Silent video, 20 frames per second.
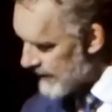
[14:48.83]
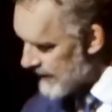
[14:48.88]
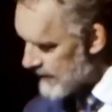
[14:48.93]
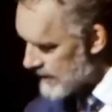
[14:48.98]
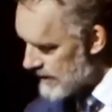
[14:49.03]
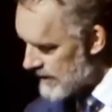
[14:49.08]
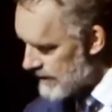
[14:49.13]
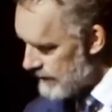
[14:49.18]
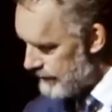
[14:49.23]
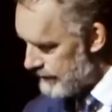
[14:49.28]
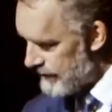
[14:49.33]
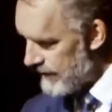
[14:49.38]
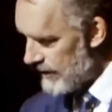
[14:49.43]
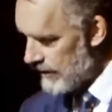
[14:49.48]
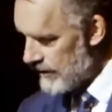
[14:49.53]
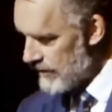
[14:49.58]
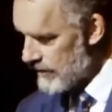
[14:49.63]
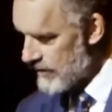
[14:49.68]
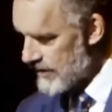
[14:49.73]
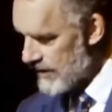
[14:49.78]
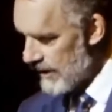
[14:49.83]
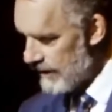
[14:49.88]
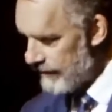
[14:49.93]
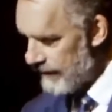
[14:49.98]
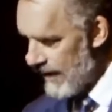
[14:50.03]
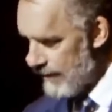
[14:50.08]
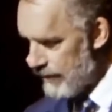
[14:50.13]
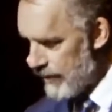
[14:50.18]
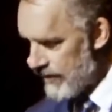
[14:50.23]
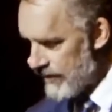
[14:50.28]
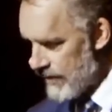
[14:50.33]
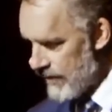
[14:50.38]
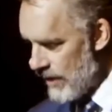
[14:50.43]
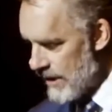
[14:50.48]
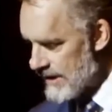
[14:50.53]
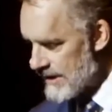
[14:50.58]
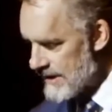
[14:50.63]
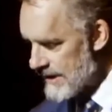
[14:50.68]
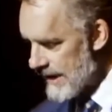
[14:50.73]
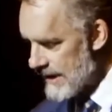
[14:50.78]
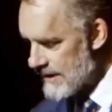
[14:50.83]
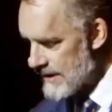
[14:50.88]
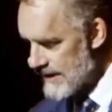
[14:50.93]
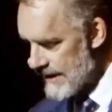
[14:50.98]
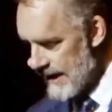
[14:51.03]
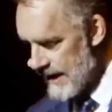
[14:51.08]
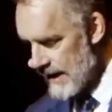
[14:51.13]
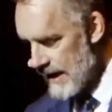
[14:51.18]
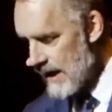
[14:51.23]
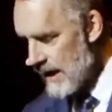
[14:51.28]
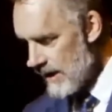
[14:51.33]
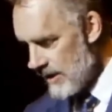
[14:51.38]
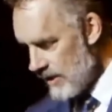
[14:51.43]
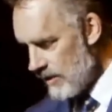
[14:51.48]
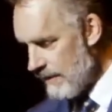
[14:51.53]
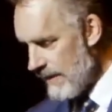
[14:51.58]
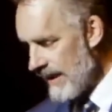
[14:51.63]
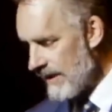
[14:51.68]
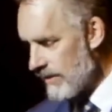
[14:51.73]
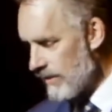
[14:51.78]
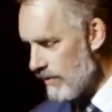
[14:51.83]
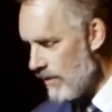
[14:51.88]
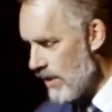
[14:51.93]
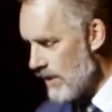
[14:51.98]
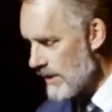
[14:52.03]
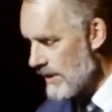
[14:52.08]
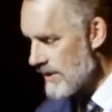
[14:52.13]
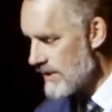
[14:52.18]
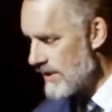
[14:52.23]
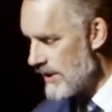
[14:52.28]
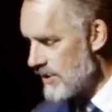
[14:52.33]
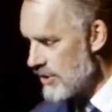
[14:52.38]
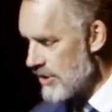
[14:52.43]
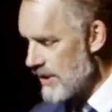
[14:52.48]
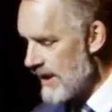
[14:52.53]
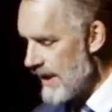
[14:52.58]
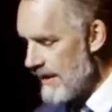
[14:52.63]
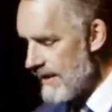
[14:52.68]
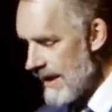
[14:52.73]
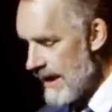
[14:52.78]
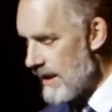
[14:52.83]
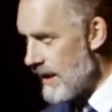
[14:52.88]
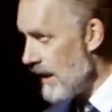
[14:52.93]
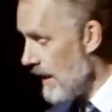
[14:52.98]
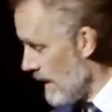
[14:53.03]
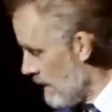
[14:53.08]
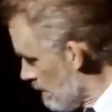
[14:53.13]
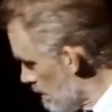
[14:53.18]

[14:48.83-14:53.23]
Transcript: because you filled yourself up with nonsense, then you'll make the wrong decision. And then,